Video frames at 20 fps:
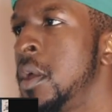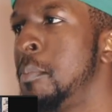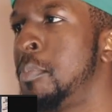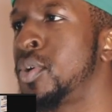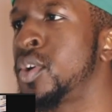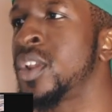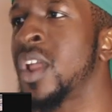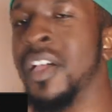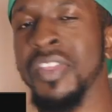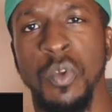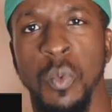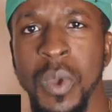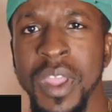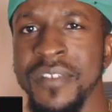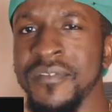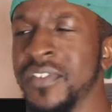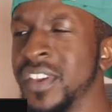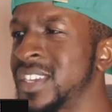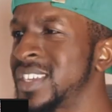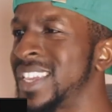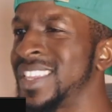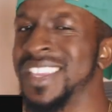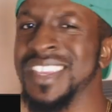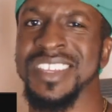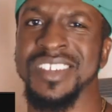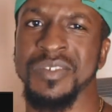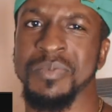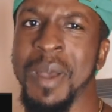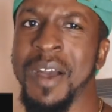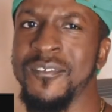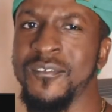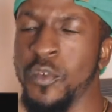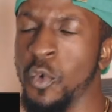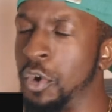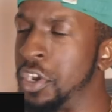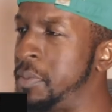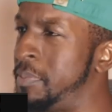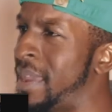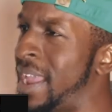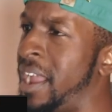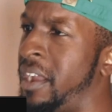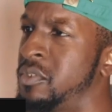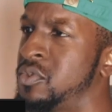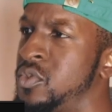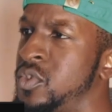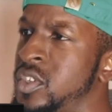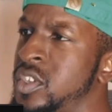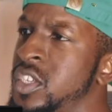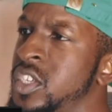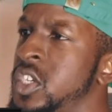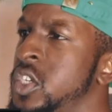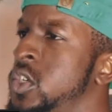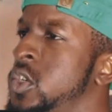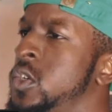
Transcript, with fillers: Putting on the weight vest, I think it's about 40 pounds.